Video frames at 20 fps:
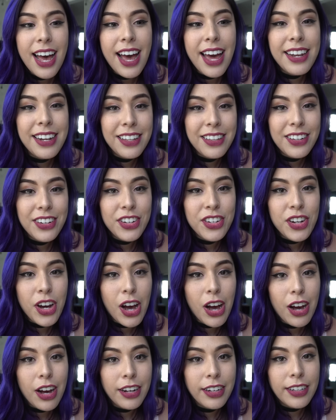another
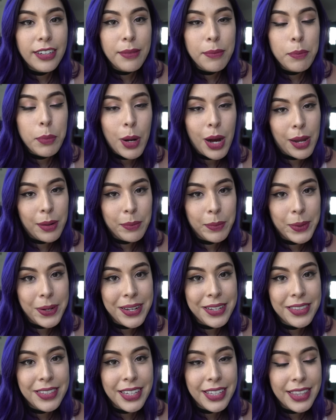dog, Bon
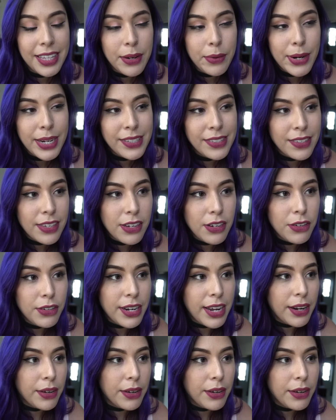Bon, that they rescued.